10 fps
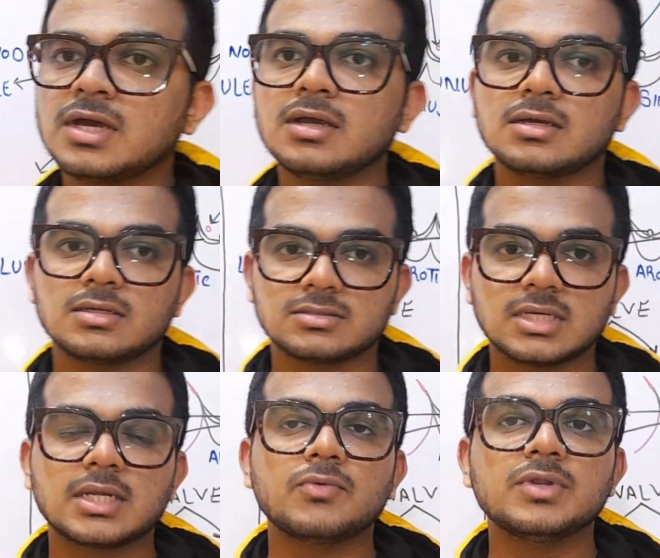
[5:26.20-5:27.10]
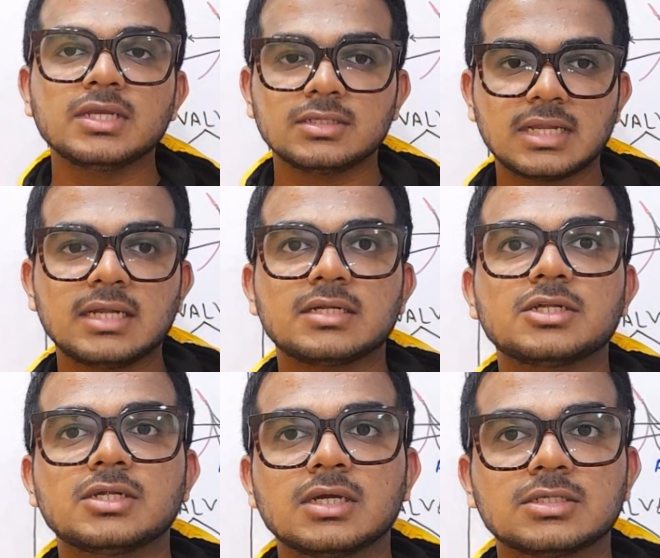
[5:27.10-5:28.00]
the surrounding that
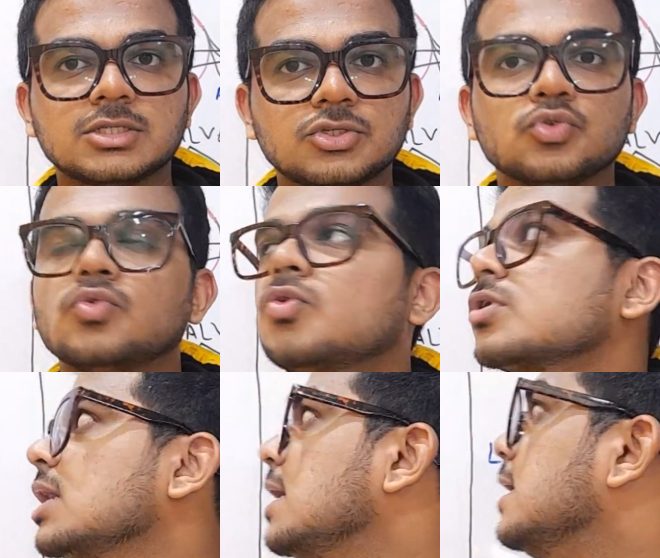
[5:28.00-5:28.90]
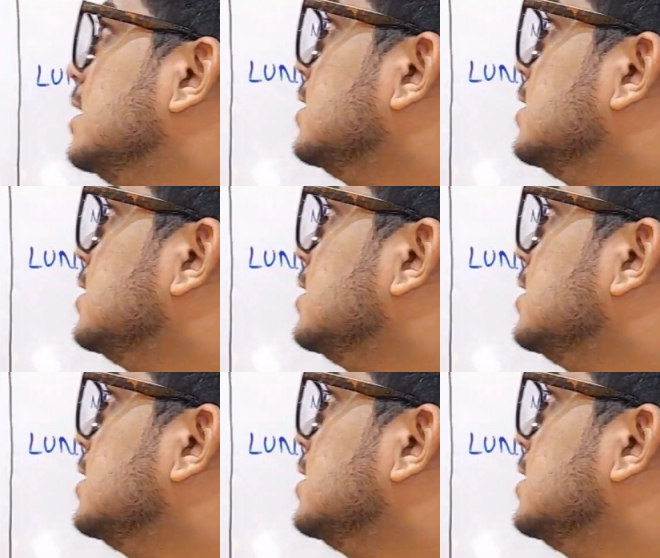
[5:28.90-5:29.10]
tissue. Okay,